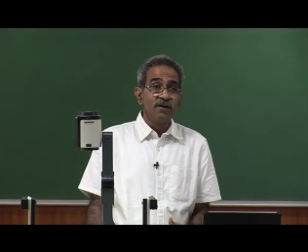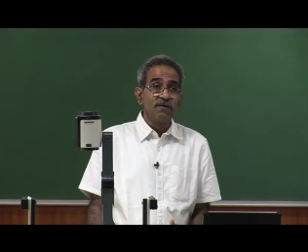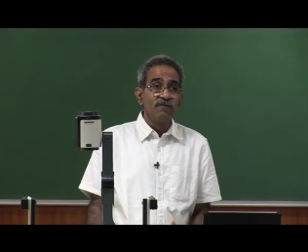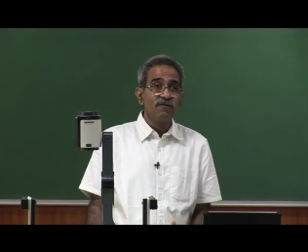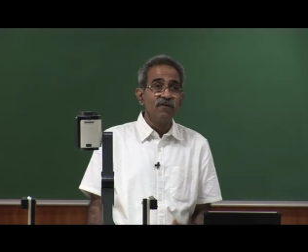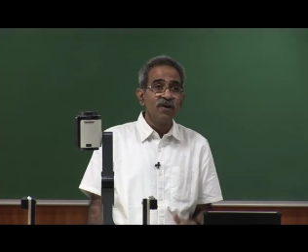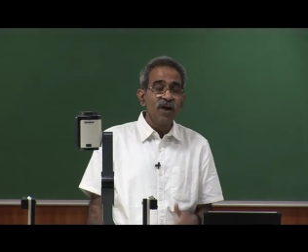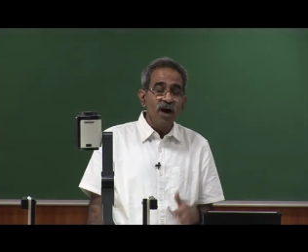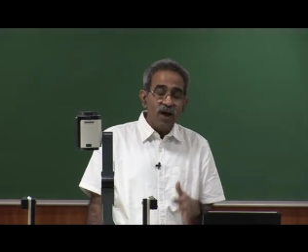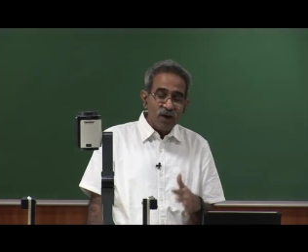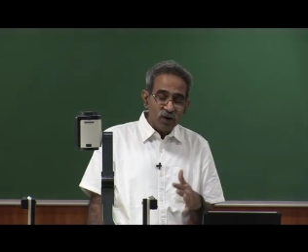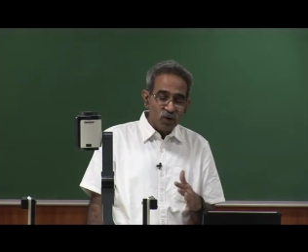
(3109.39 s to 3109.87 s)

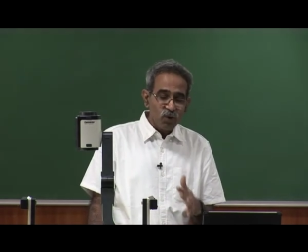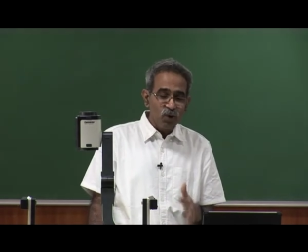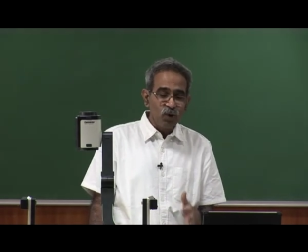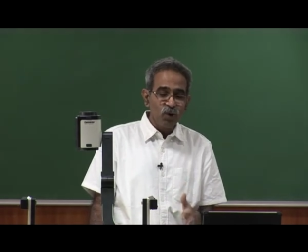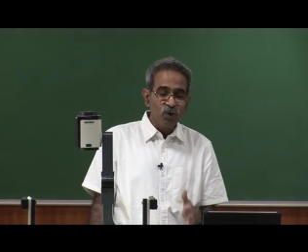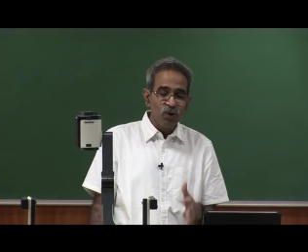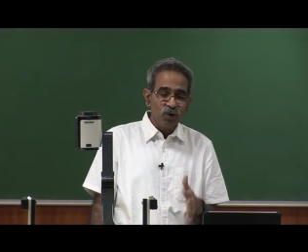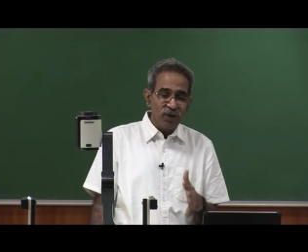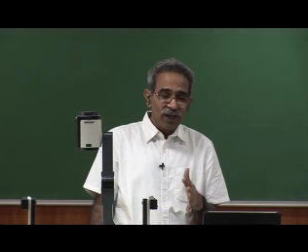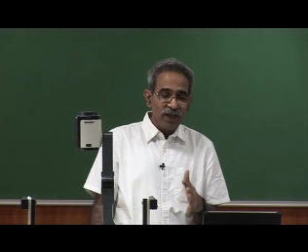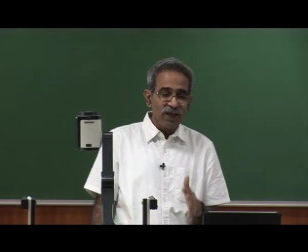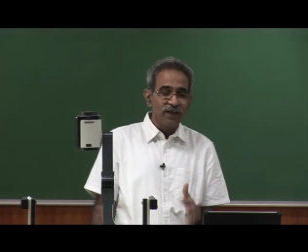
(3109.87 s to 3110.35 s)
we are
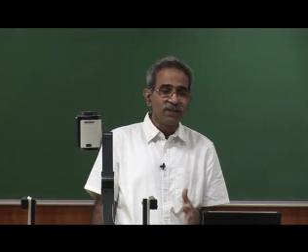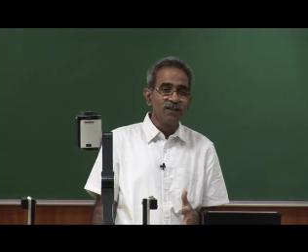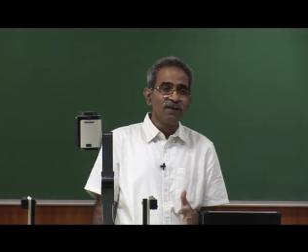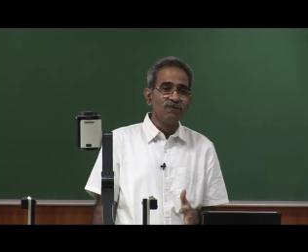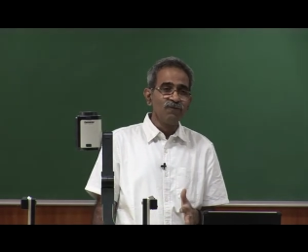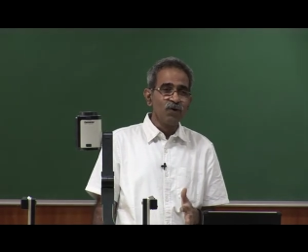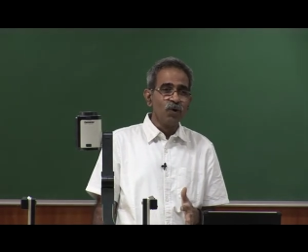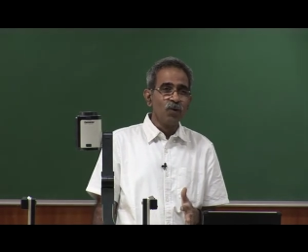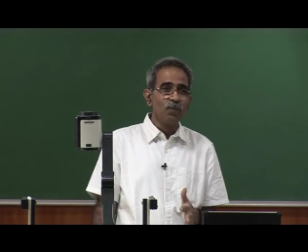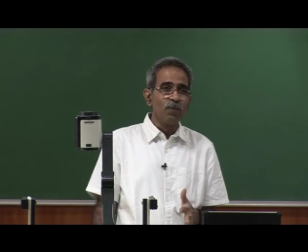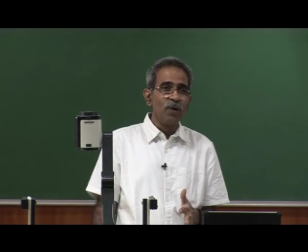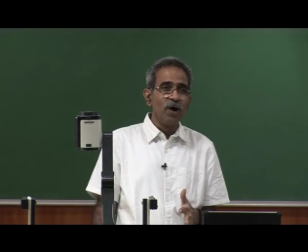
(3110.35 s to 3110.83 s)
going to take the
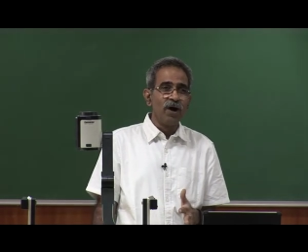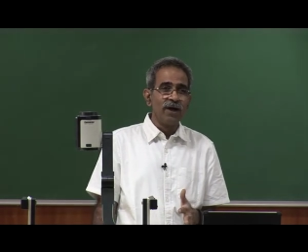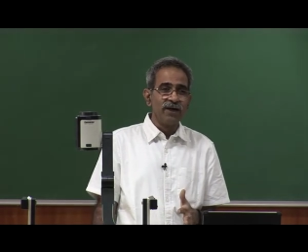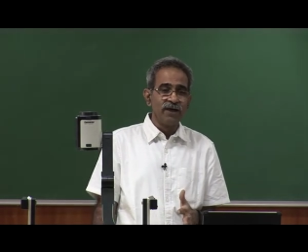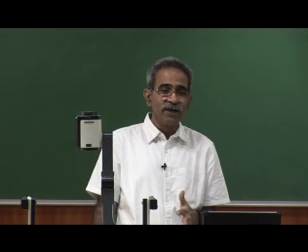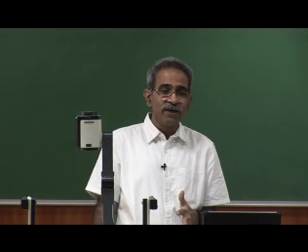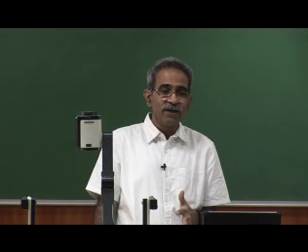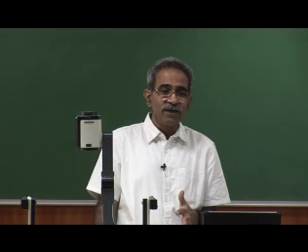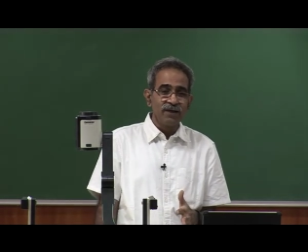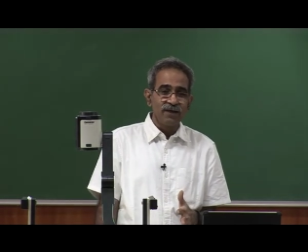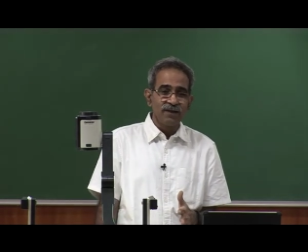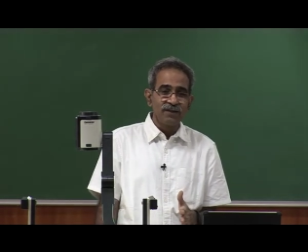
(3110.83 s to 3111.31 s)

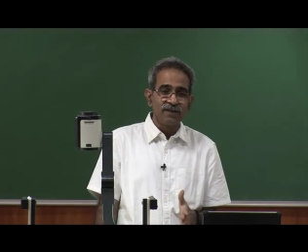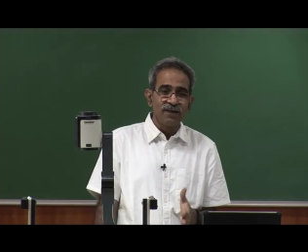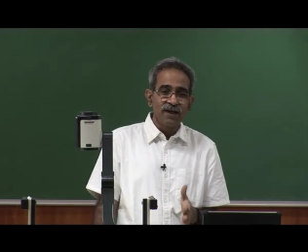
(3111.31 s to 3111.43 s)
viewpoint